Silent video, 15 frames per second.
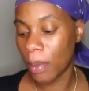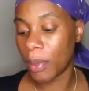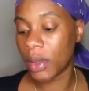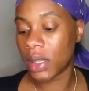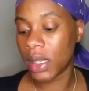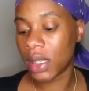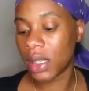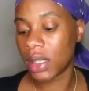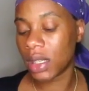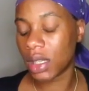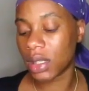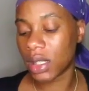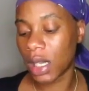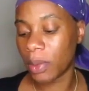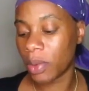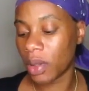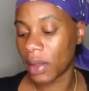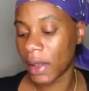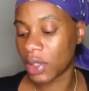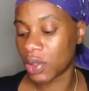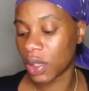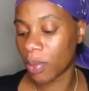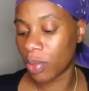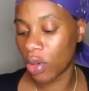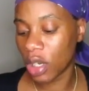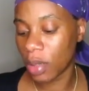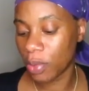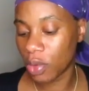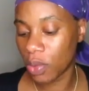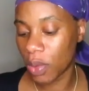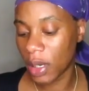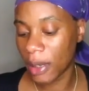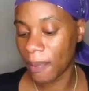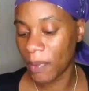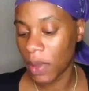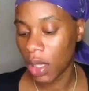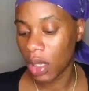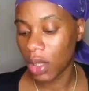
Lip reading: but this is the double electric portable one.